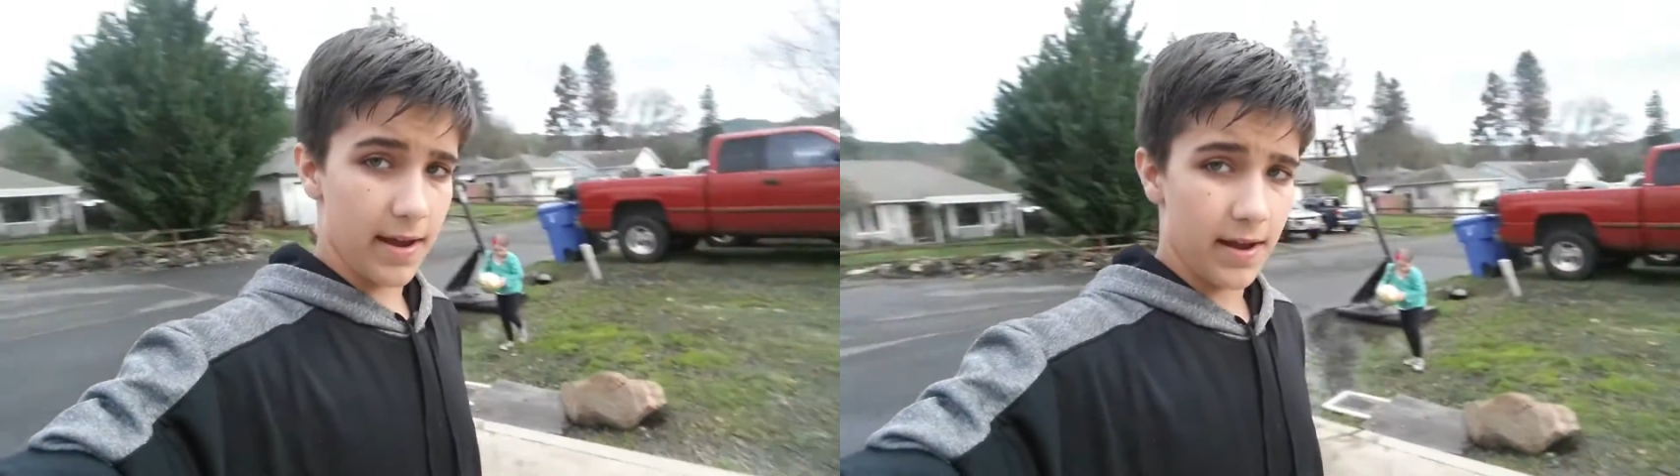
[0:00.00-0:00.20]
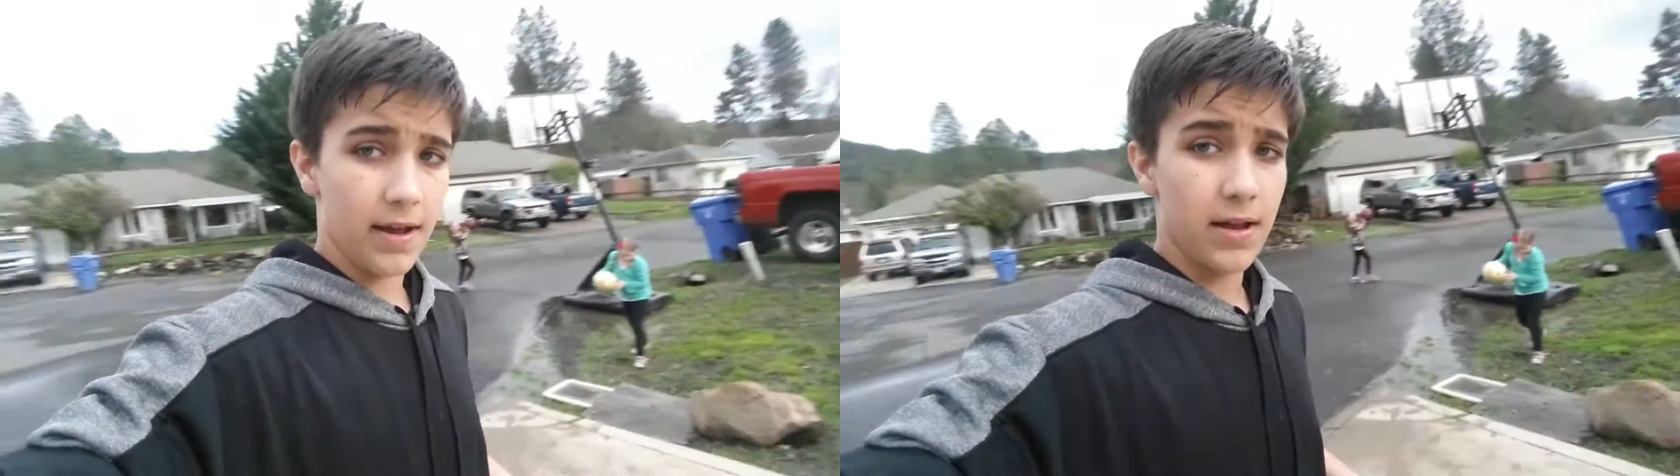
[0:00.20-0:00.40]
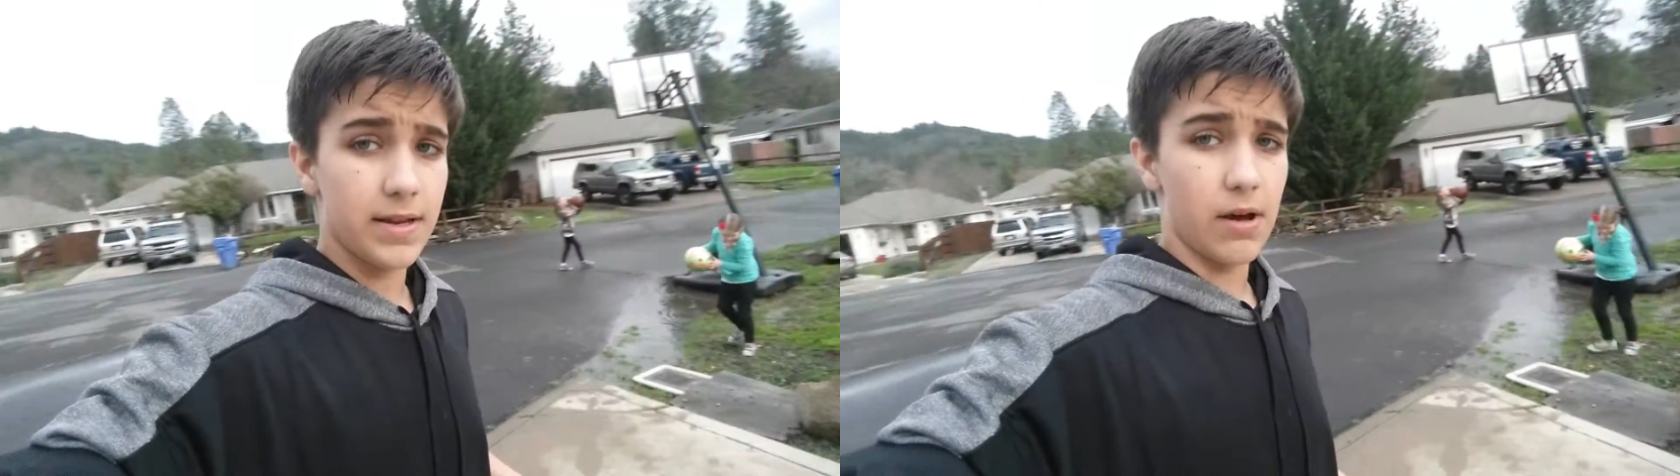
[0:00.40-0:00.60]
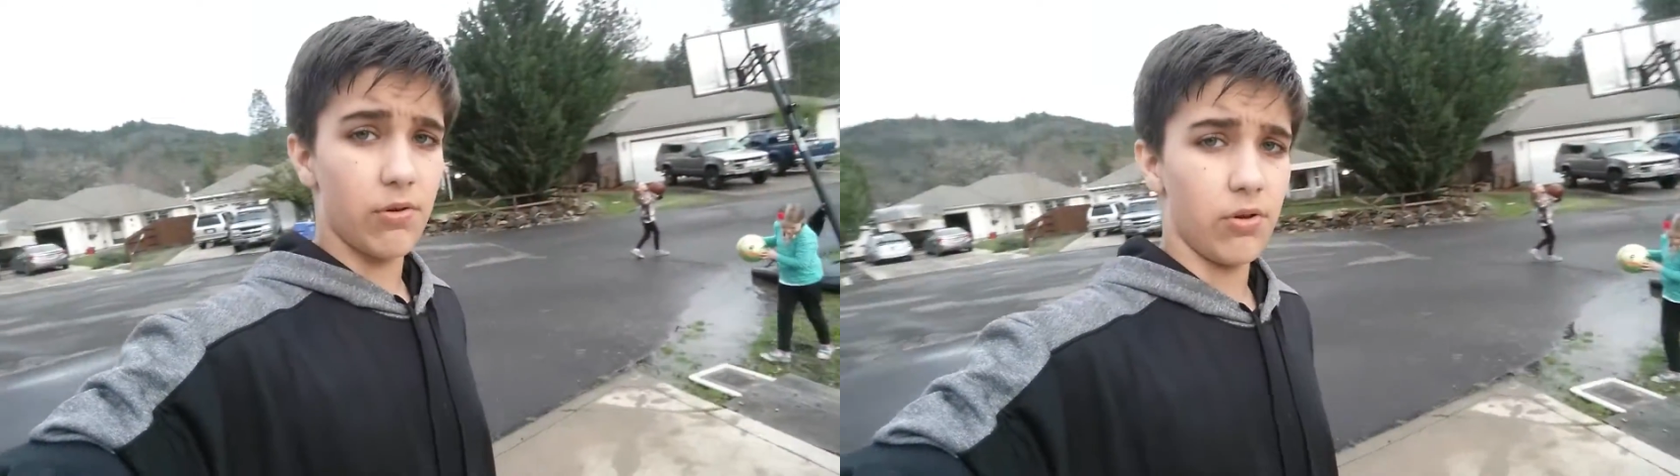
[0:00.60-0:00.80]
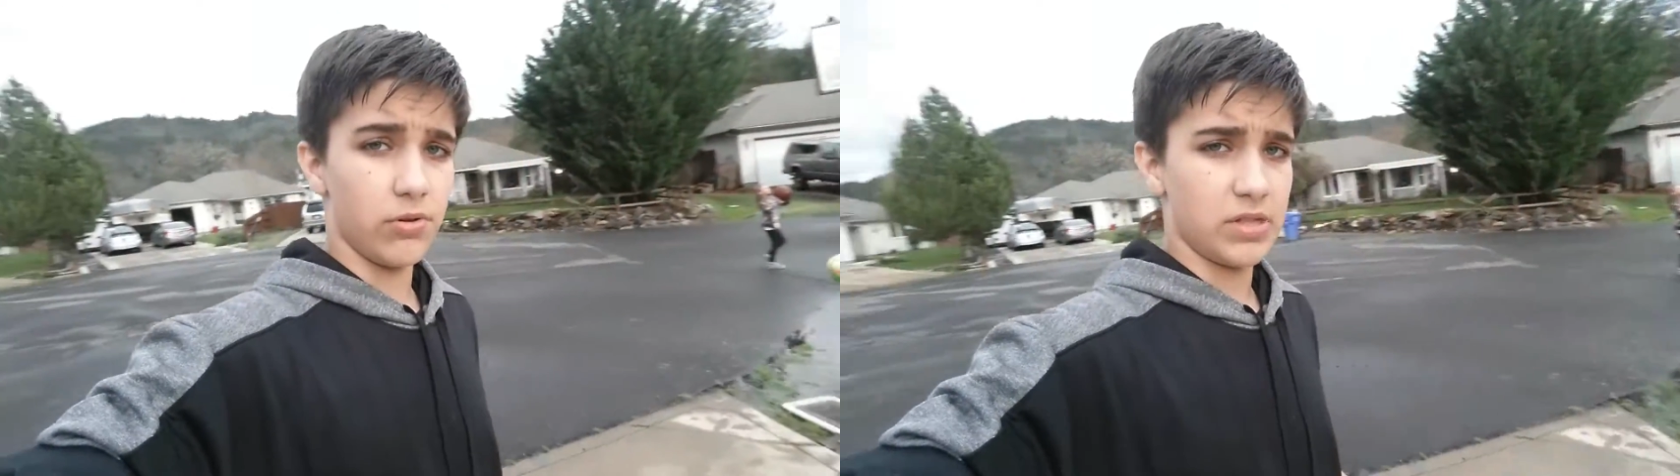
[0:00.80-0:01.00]
And
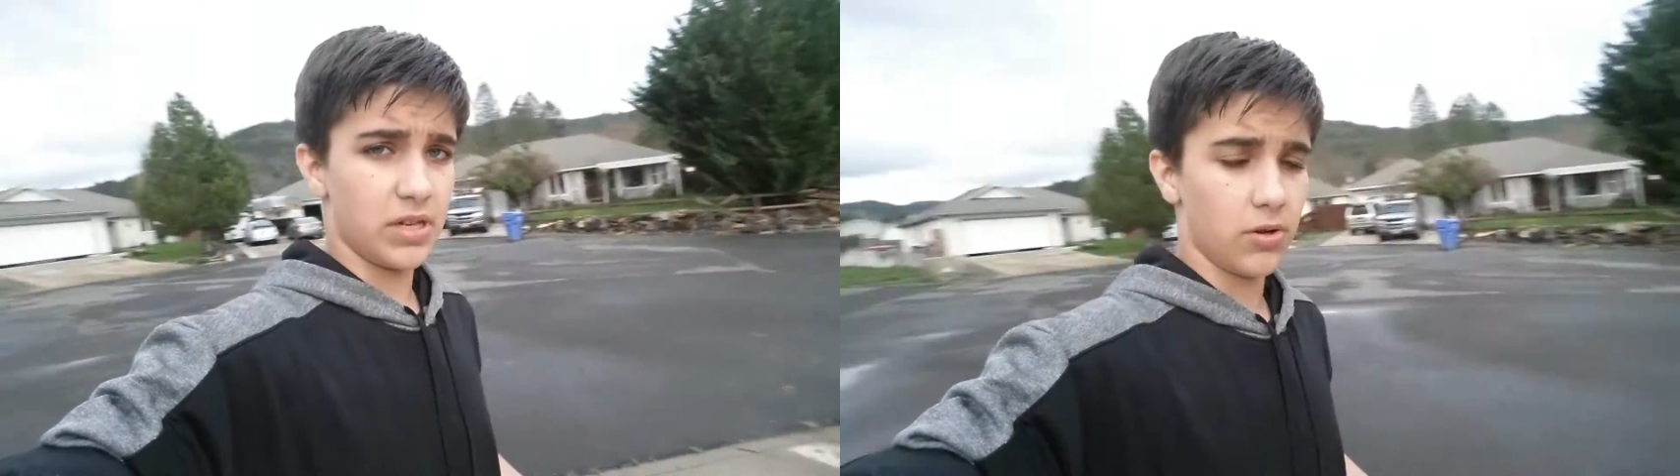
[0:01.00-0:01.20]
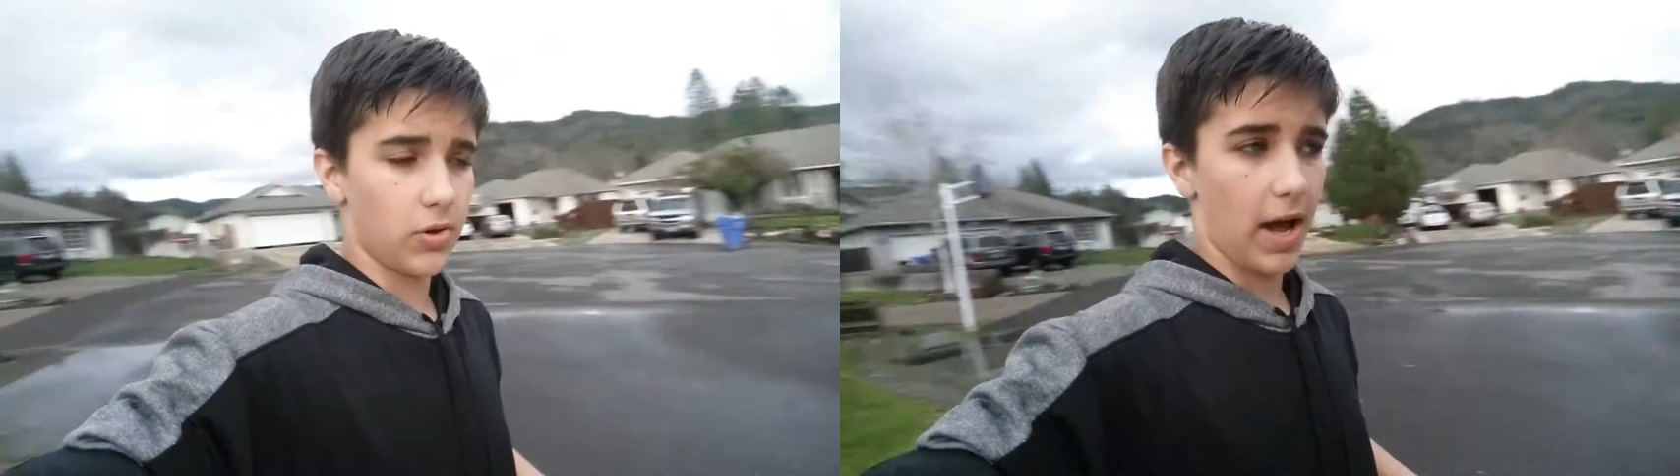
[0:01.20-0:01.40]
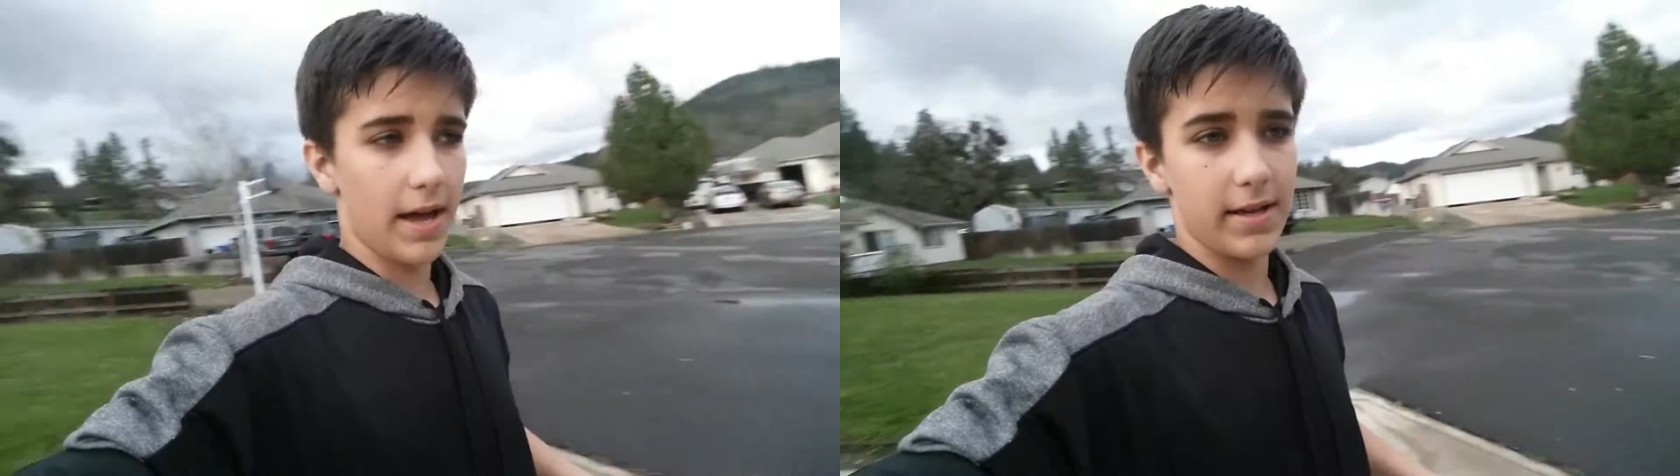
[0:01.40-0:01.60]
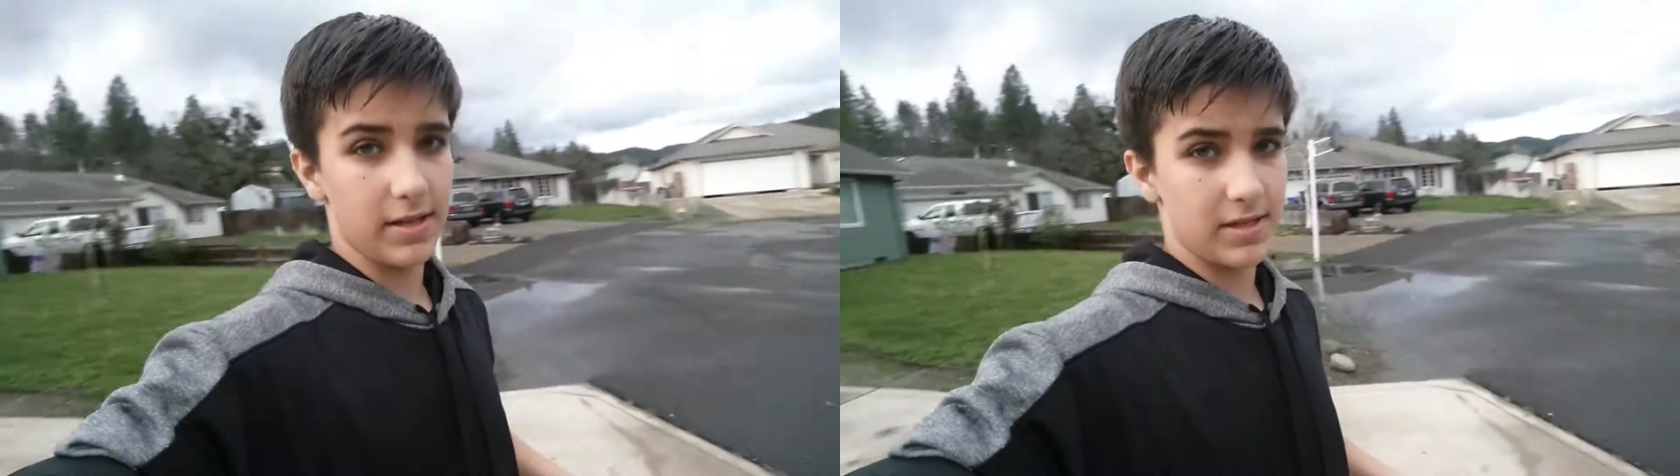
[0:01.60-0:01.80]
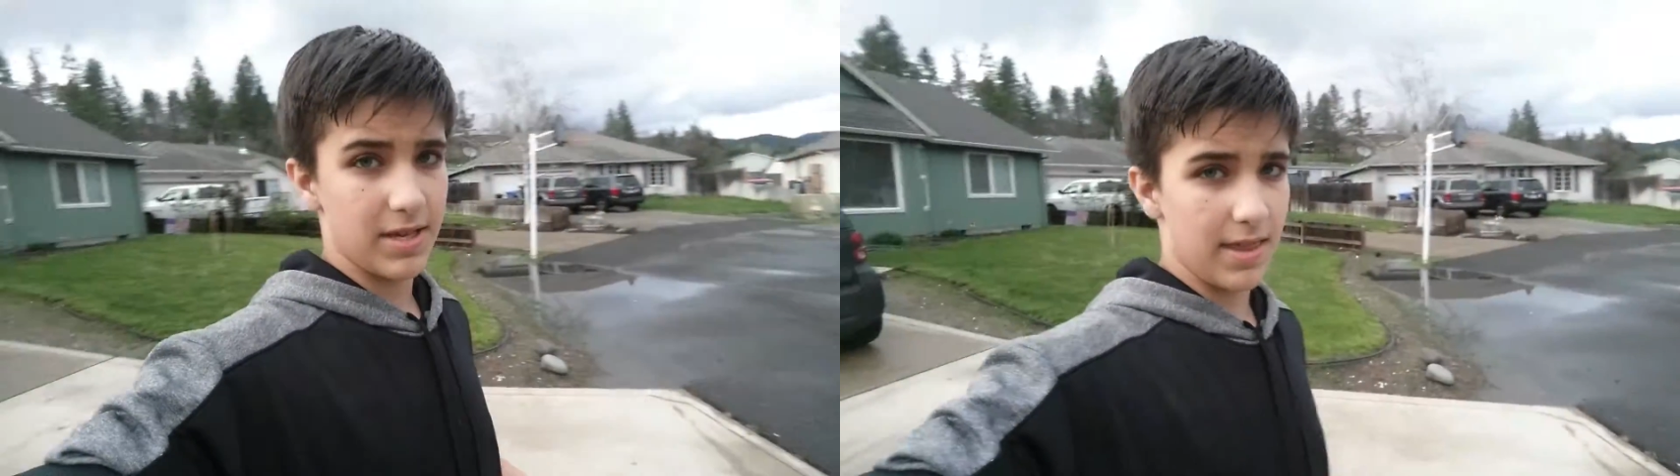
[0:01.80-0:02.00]
I will see you
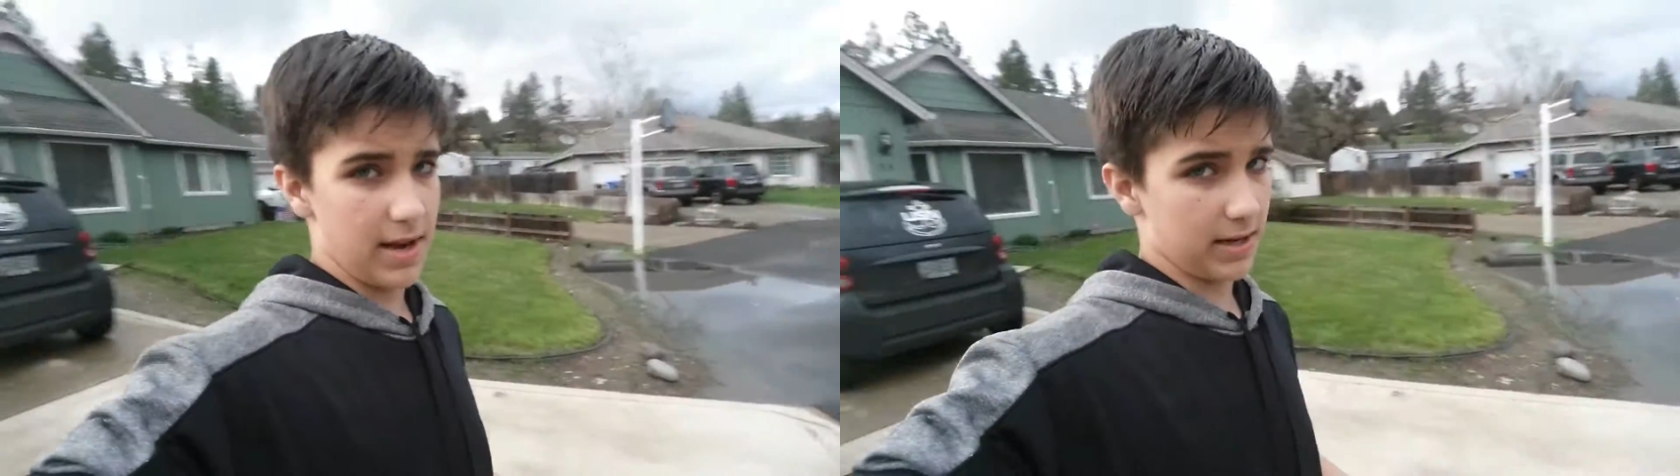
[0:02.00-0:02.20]
guys in